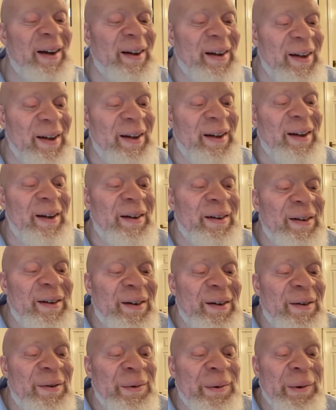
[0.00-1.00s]
it, it,
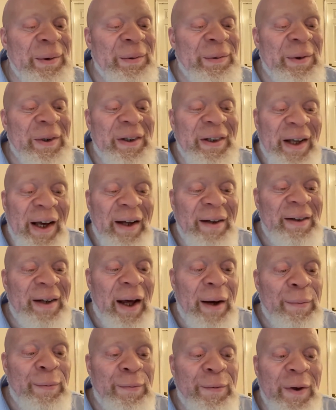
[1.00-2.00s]
it, we get
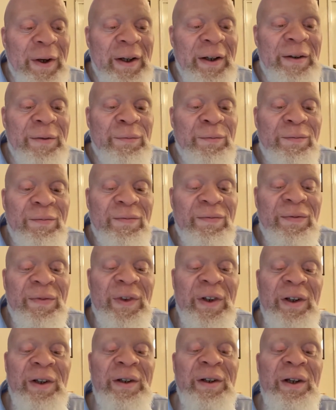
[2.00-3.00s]
that thing
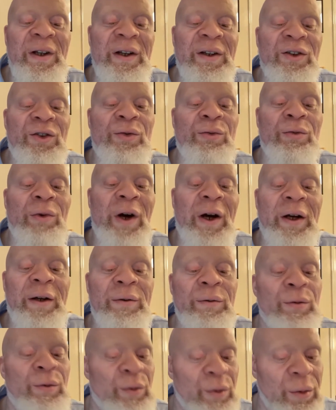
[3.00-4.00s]
in this, right?
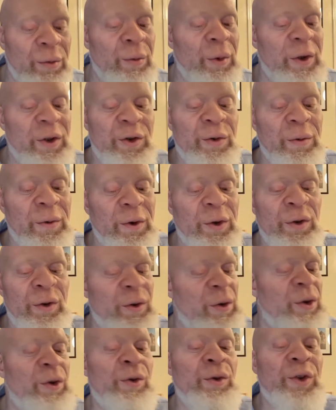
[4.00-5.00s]
Which you,
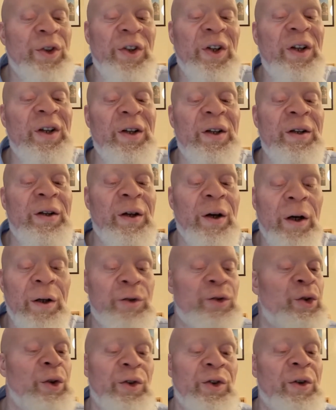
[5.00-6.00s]
you see
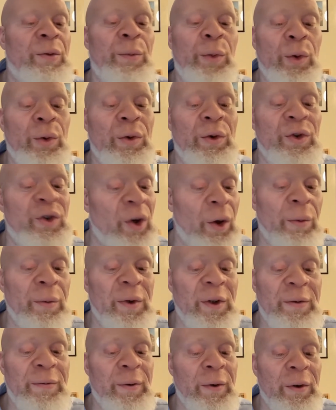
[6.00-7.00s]
across the board in so
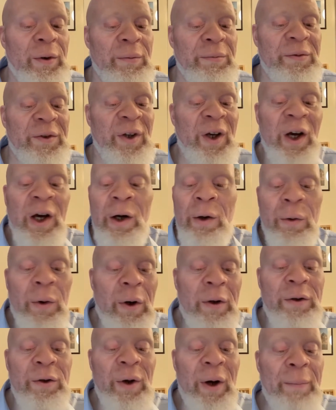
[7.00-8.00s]
many films, where
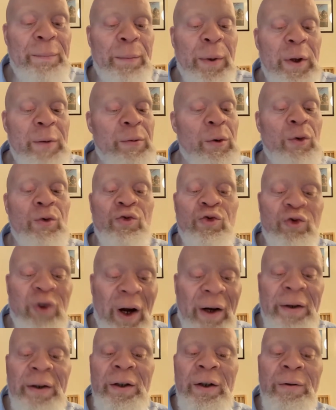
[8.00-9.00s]
you have people
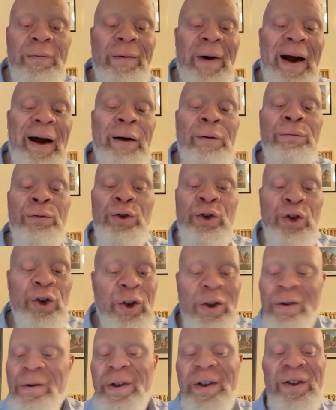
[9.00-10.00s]
running around
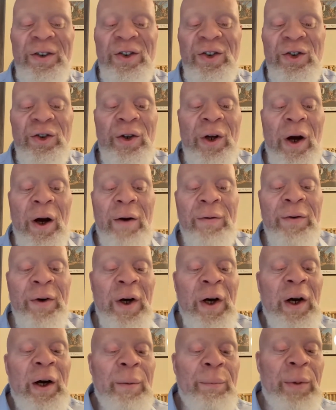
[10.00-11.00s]
doing stuff,
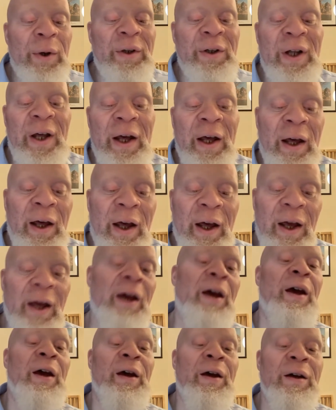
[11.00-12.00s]
but their
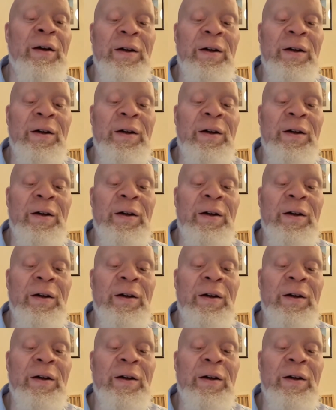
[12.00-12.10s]
hair